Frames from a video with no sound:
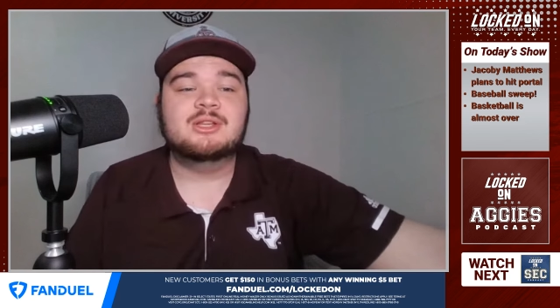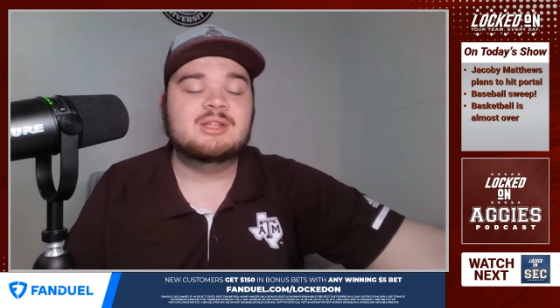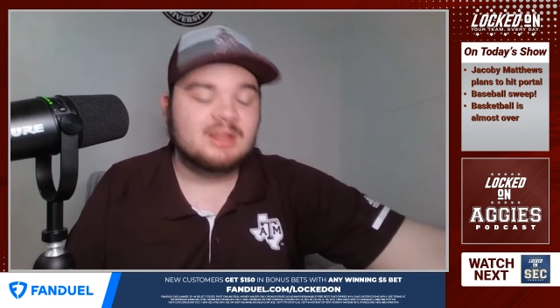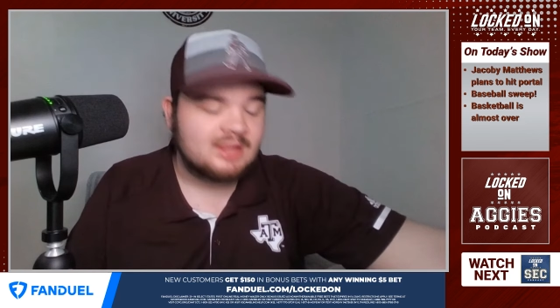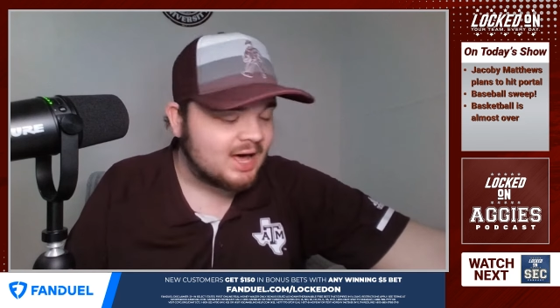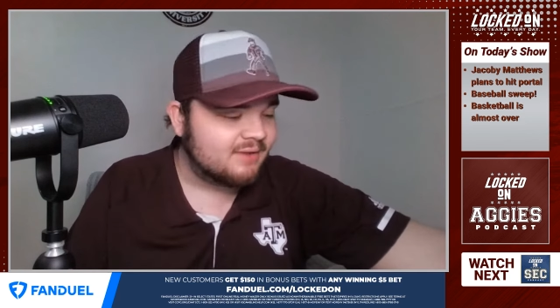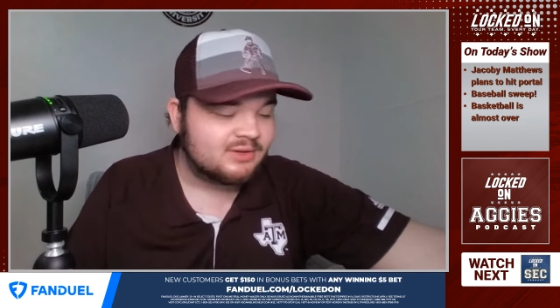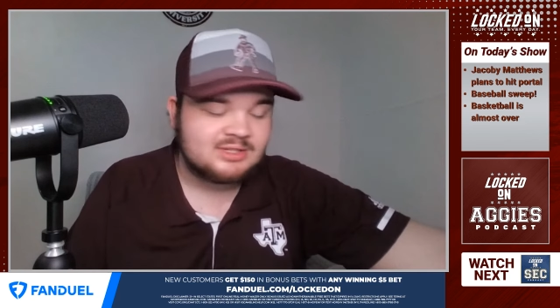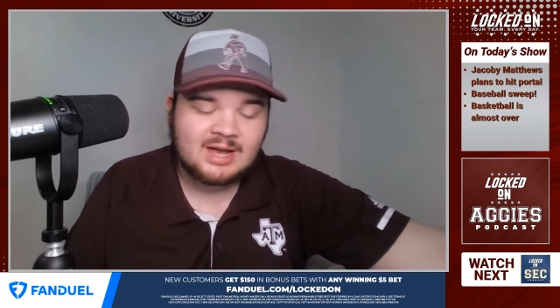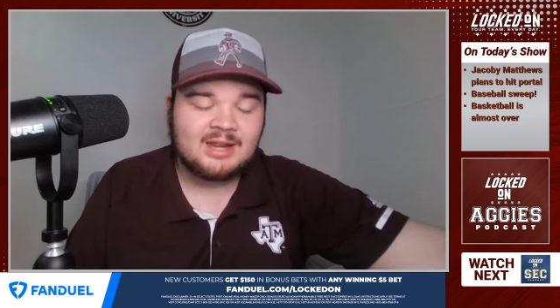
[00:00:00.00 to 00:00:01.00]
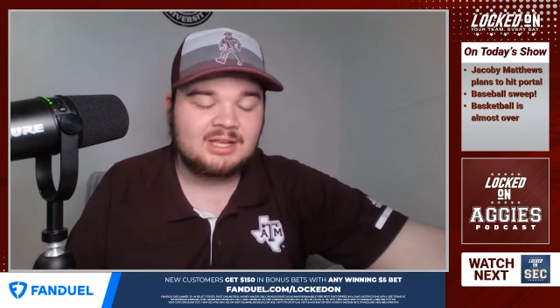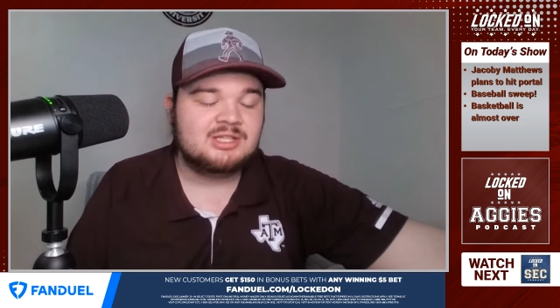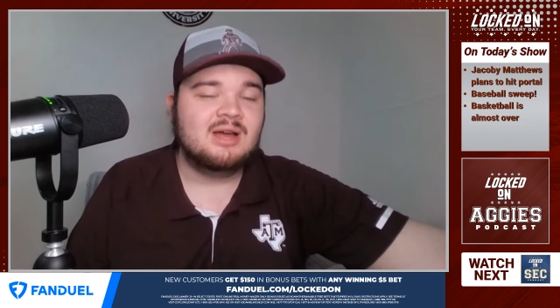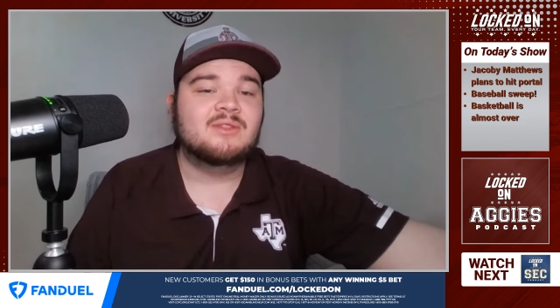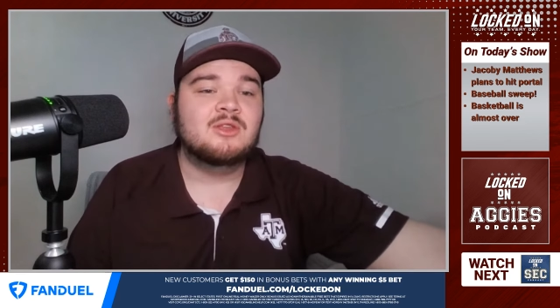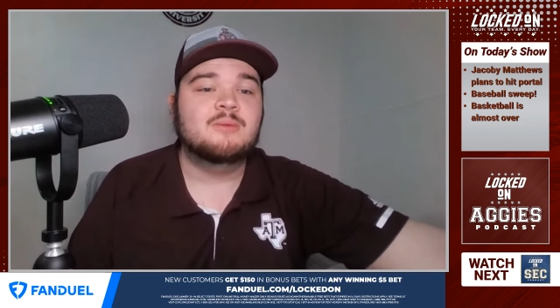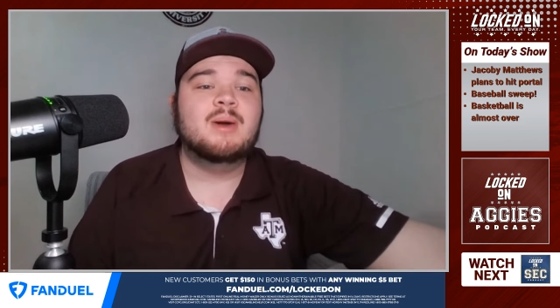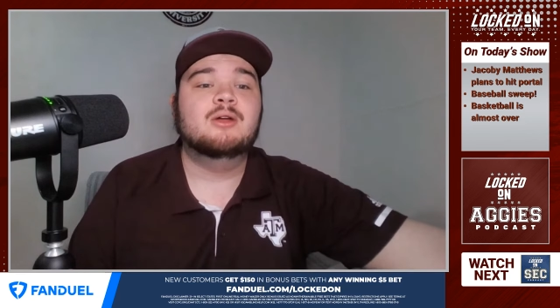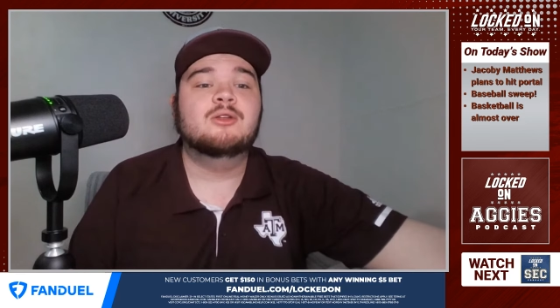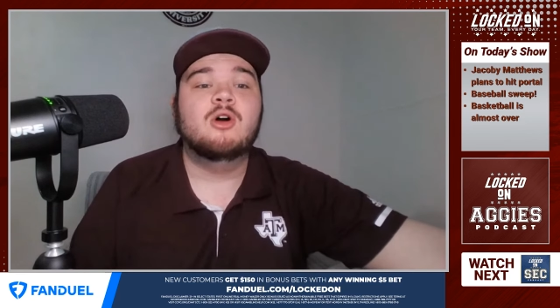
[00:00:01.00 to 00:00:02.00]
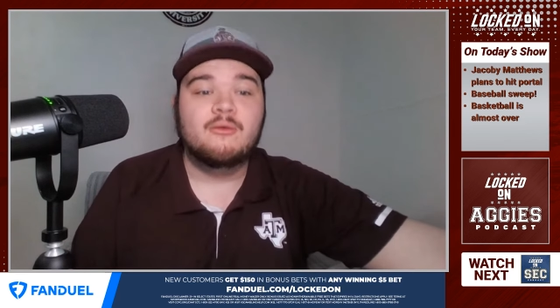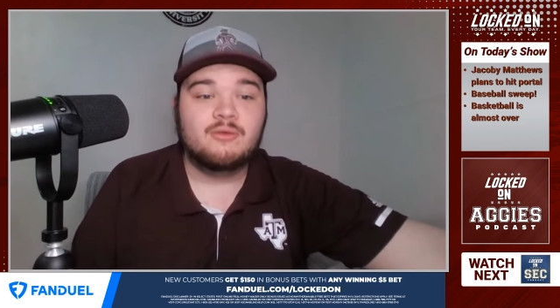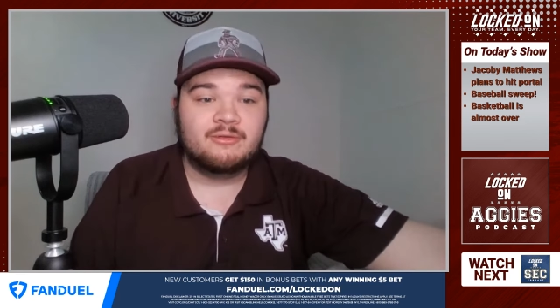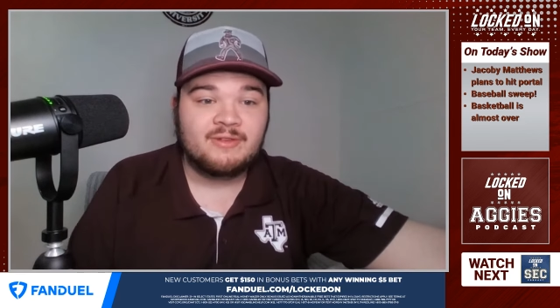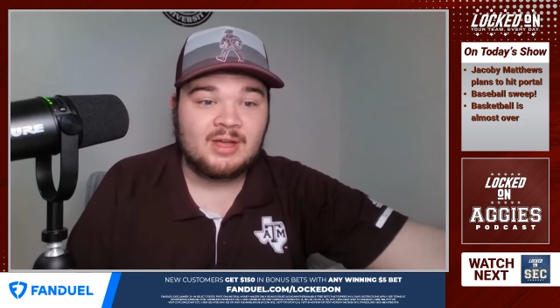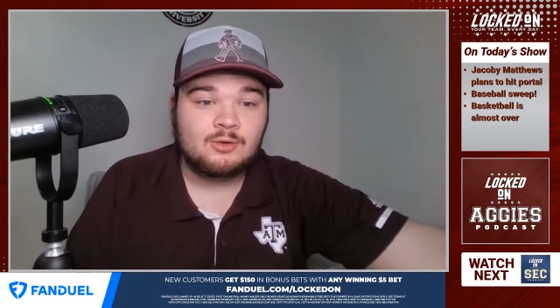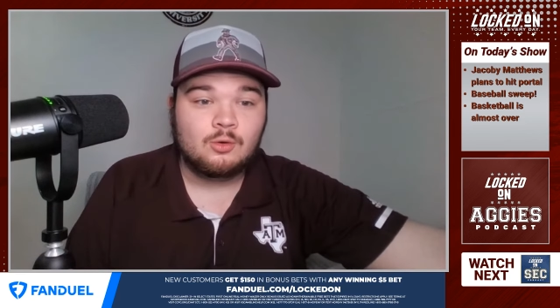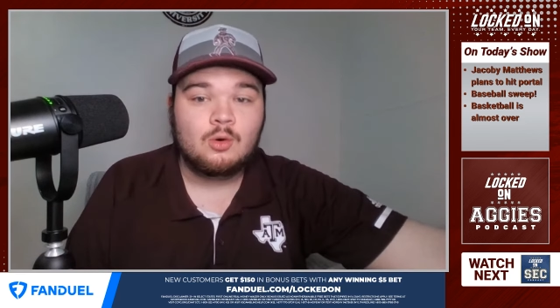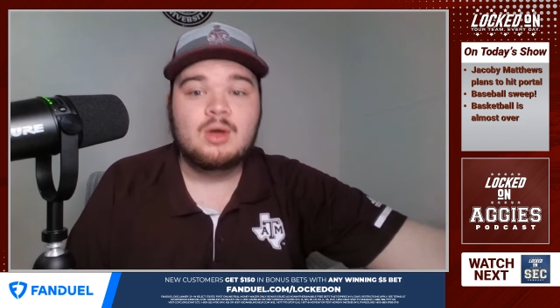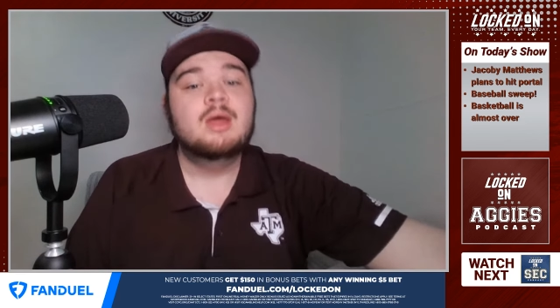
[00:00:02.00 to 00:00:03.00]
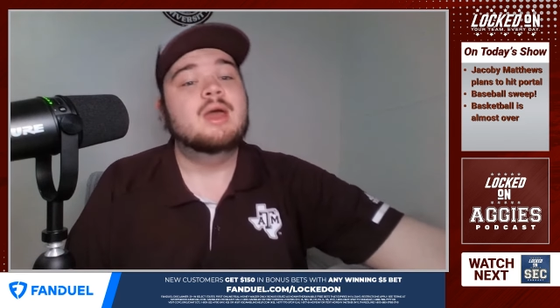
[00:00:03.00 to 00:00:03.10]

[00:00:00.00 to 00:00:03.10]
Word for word: A lot of exciting stuff that you can bet on over at FanDuel.